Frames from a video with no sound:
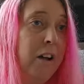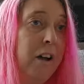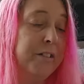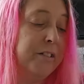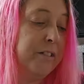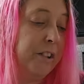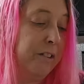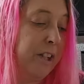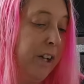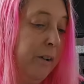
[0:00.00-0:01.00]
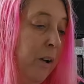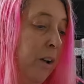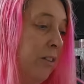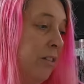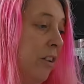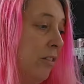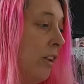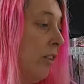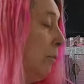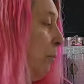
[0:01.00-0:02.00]
just don't know. So that's the
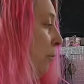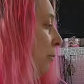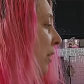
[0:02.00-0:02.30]
only problem I've